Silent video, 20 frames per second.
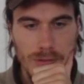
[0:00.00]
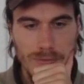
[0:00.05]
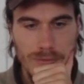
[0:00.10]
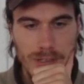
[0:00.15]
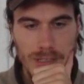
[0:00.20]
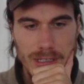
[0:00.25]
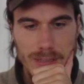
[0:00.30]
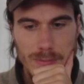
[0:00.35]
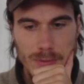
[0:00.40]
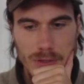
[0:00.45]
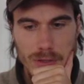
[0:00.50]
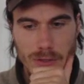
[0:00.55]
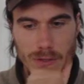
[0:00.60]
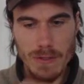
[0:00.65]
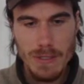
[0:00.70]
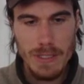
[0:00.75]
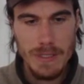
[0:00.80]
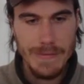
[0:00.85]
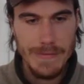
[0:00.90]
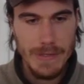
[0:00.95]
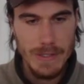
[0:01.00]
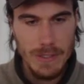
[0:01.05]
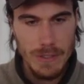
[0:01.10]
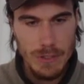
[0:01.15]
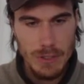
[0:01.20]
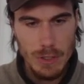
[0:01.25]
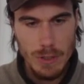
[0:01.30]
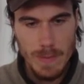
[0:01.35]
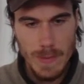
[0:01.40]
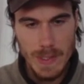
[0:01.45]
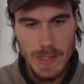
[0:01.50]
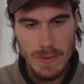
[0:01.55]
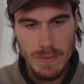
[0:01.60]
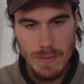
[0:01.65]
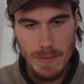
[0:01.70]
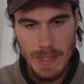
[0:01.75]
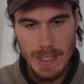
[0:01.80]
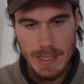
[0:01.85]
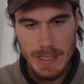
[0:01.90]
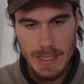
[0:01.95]
The vast majority of
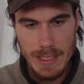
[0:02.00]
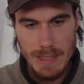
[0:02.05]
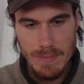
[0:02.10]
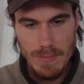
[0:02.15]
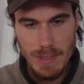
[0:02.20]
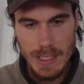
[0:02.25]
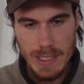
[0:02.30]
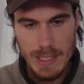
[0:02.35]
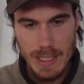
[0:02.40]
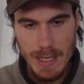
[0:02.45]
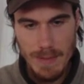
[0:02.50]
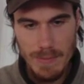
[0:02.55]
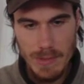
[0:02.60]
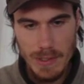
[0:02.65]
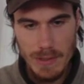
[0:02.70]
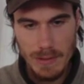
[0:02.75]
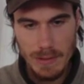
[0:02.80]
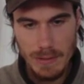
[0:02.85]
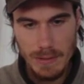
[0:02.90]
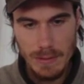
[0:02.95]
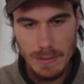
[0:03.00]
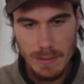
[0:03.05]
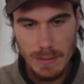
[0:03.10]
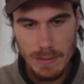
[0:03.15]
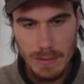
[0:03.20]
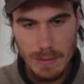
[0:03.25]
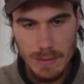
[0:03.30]
consumers remain deeply skeptical